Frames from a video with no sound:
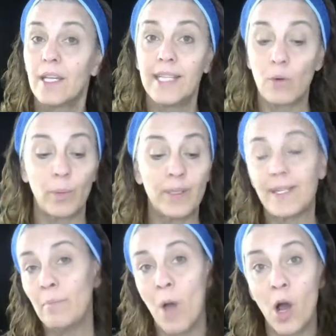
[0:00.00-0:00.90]
Now we're
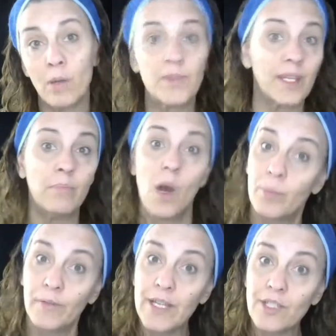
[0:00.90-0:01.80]
busy moms and mom
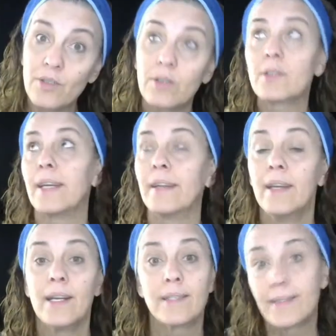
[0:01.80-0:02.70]
professionals and
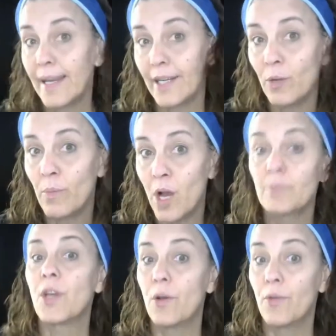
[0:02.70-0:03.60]
stay at home
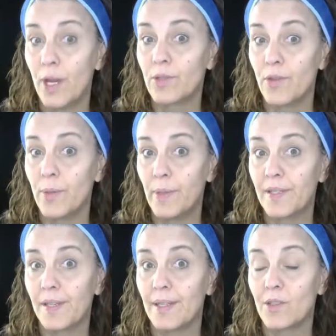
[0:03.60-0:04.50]
moms. Oh, those are the
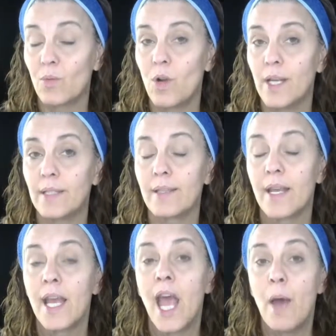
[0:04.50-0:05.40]
busiest ones.
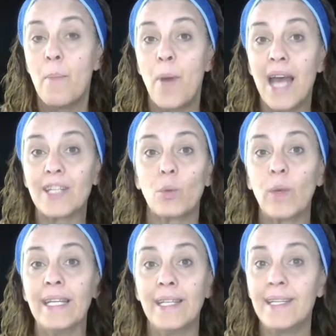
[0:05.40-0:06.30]
But
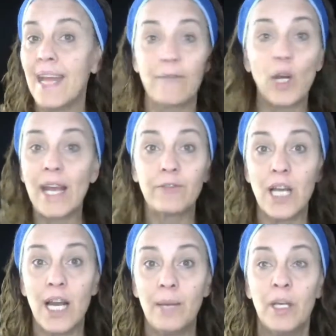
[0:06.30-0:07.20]
we never have
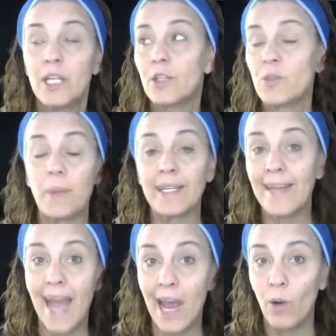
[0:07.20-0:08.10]
time to spend
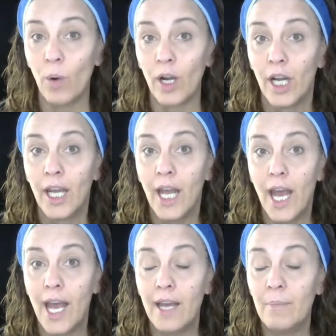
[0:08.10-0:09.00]
an hour
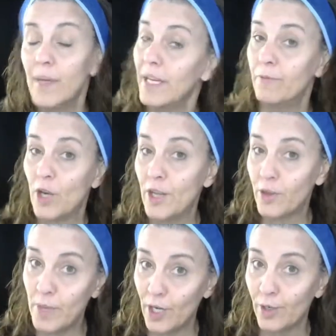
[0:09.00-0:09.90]
um, in front of
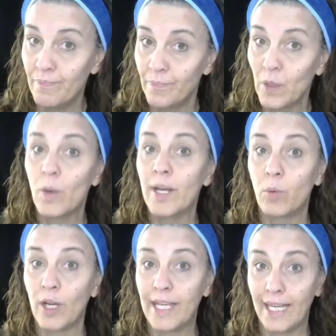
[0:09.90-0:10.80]
the mirror when
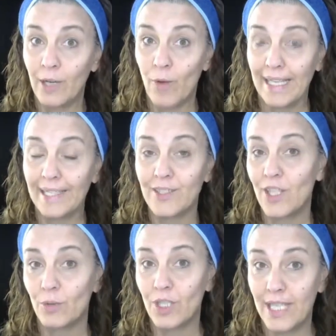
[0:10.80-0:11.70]
we're getting ready.
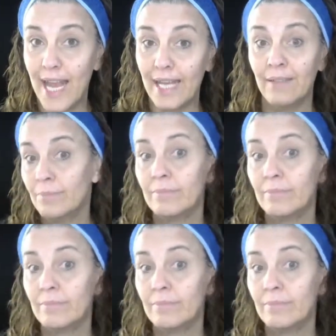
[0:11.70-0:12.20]
So today,